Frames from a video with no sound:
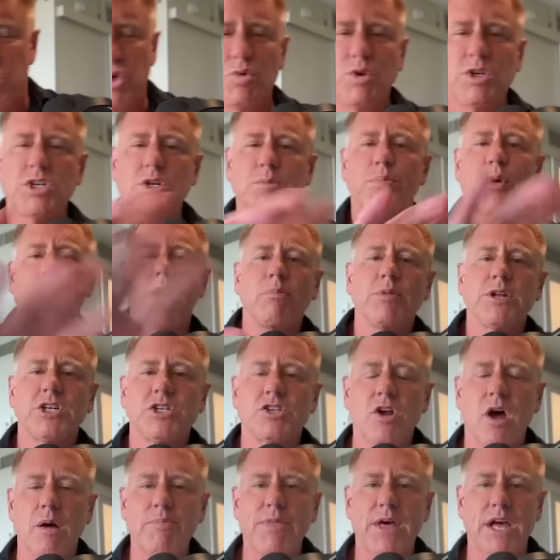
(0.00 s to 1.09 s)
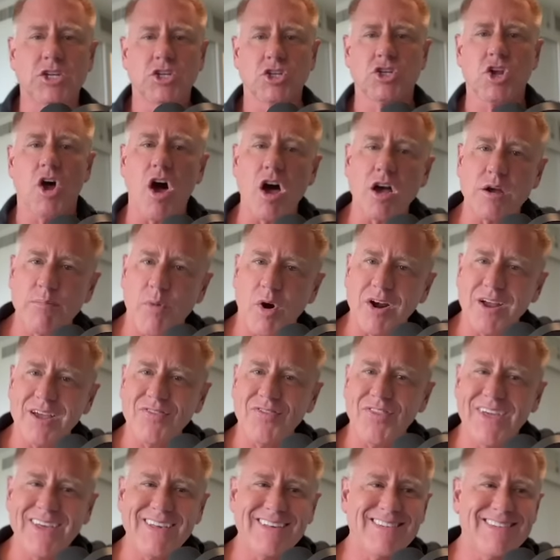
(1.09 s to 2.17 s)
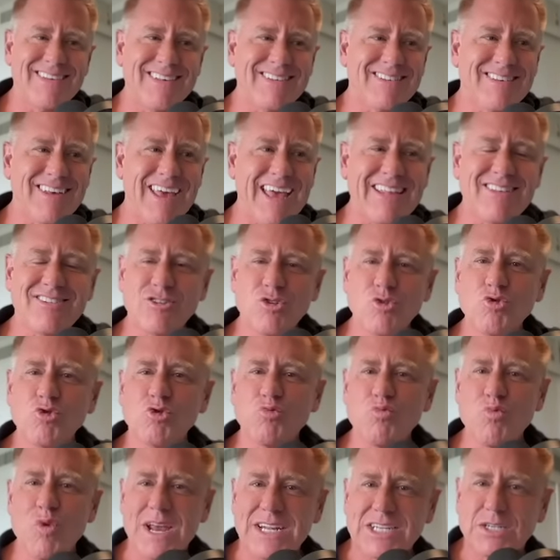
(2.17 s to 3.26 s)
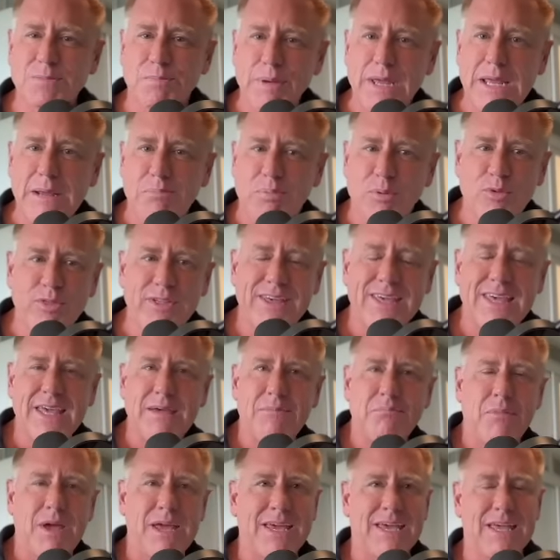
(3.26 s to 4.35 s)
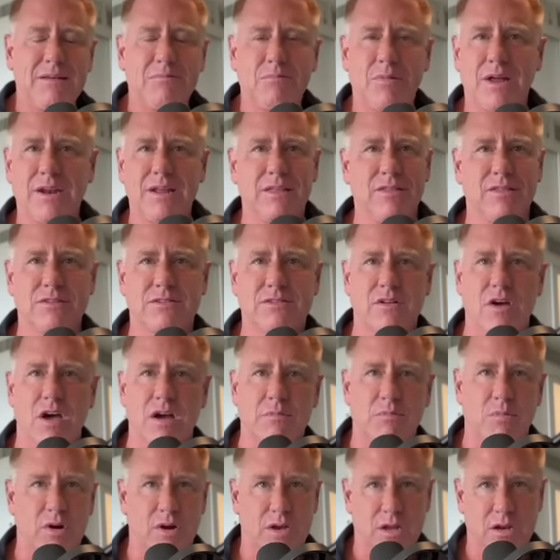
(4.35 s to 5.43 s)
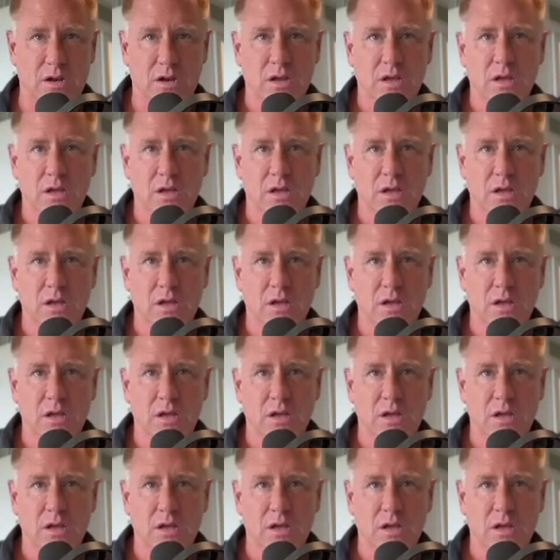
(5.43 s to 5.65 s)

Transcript: We should probably stop that stock market thing since it's those rich people that keep making money in the stock market,